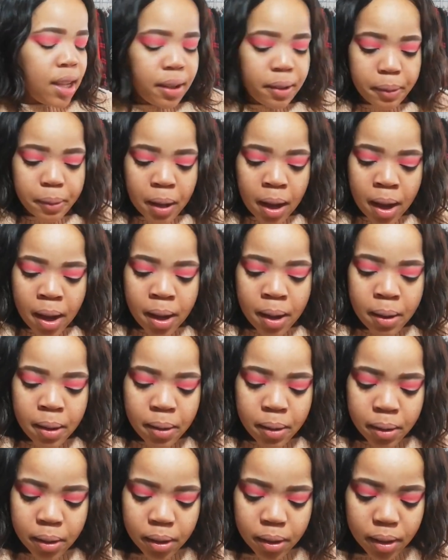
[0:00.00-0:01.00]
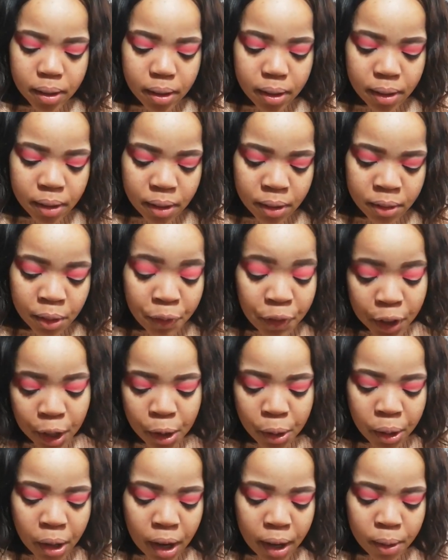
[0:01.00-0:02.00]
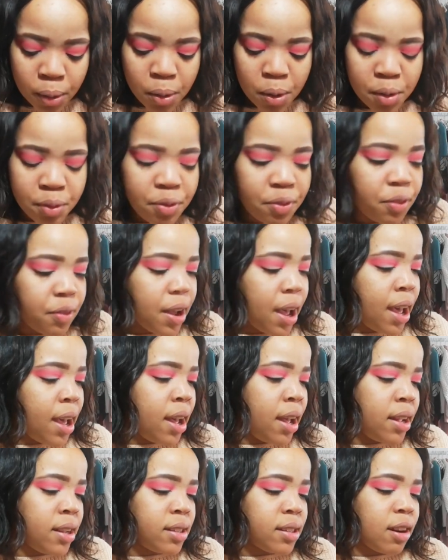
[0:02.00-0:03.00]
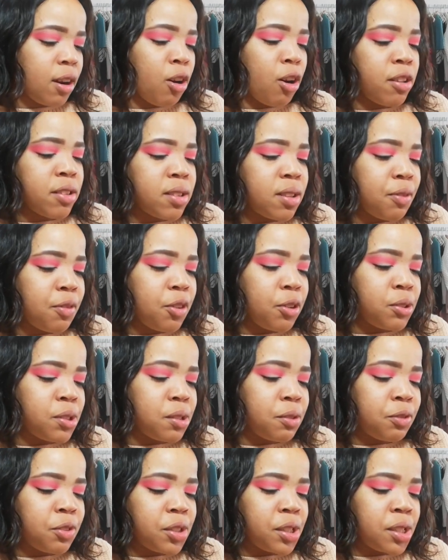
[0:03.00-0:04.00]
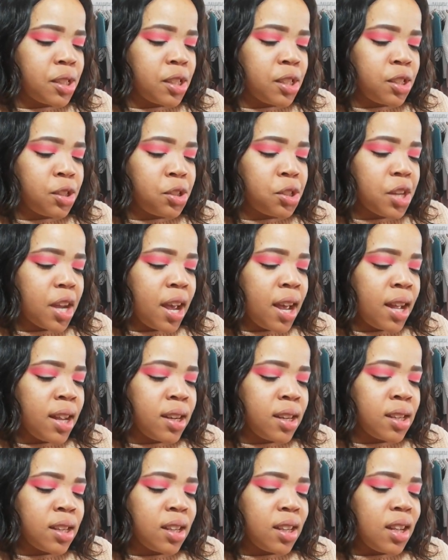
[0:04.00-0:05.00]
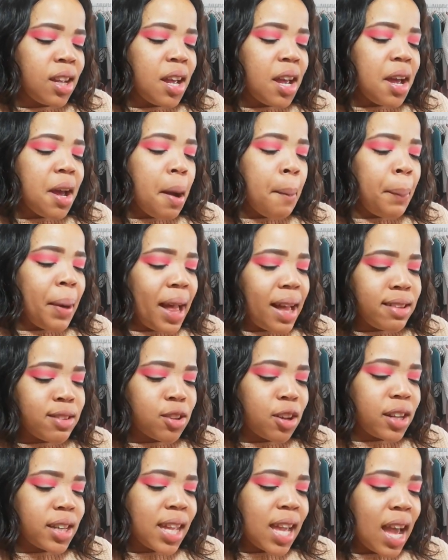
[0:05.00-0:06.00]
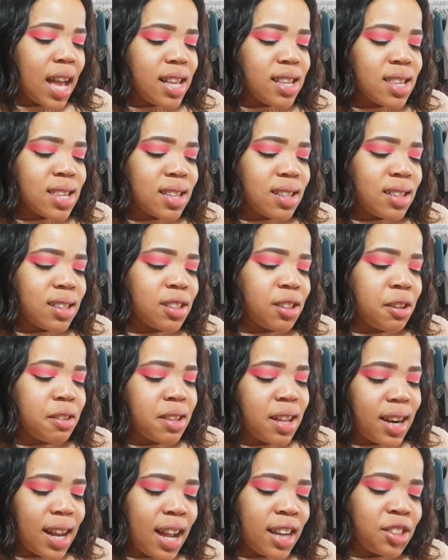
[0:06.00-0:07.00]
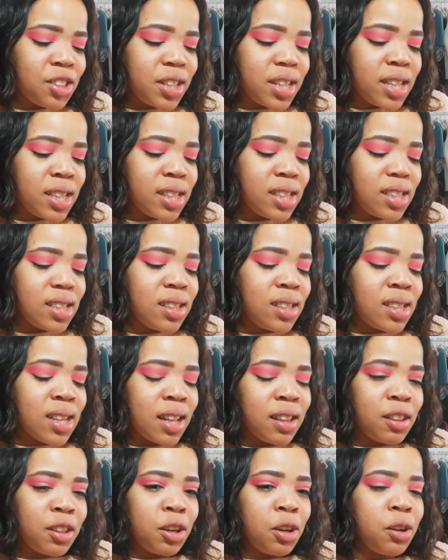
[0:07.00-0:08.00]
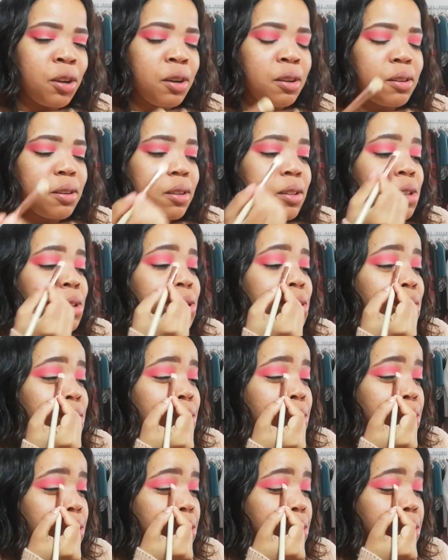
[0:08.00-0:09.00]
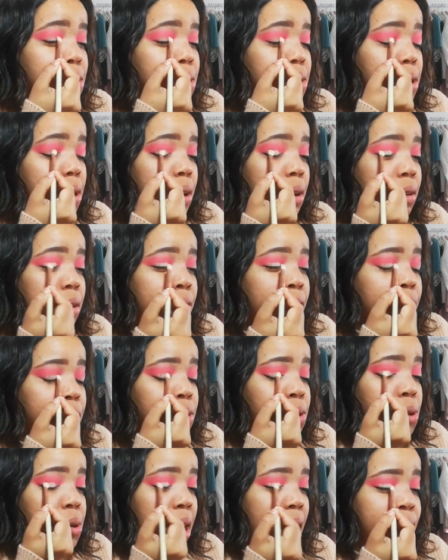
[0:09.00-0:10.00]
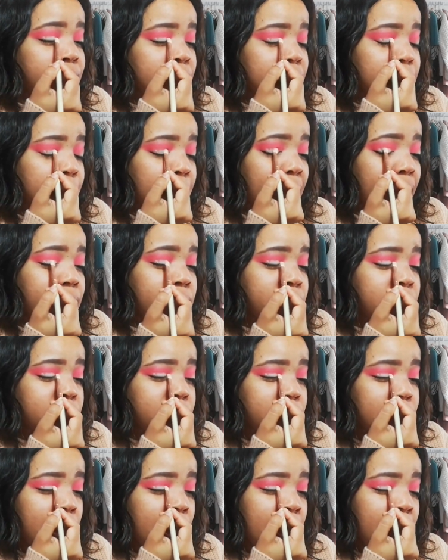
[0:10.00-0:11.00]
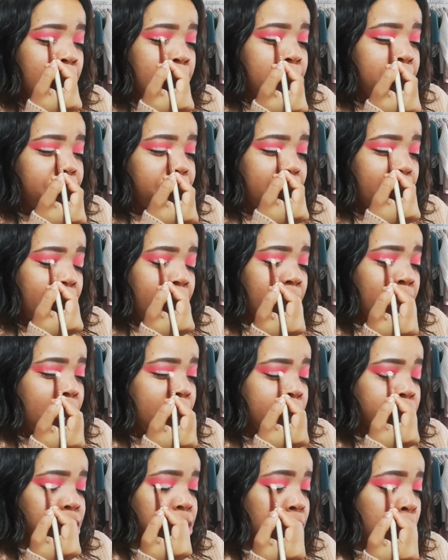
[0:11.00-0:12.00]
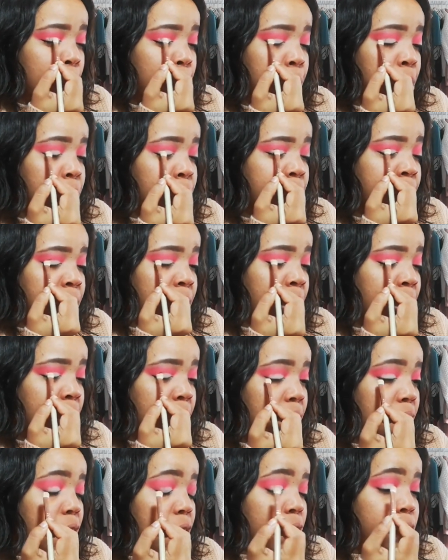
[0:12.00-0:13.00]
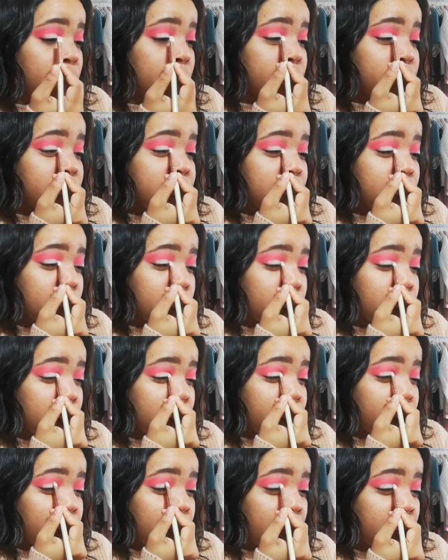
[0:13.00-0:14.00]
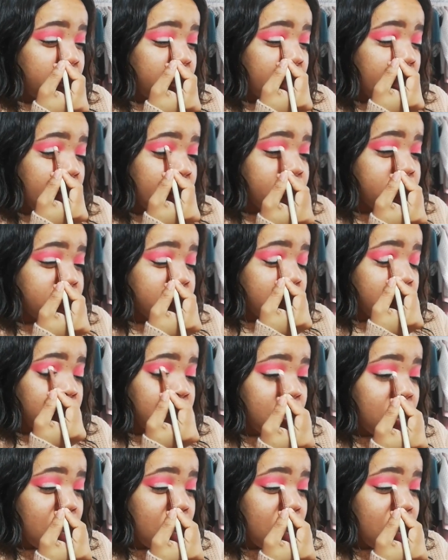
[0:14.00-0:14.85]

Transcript: the video cut off and lost the footage, and plans got cancelled because I'd actually done the look to have plans. I had to go bowling. Those sort of got cancelled.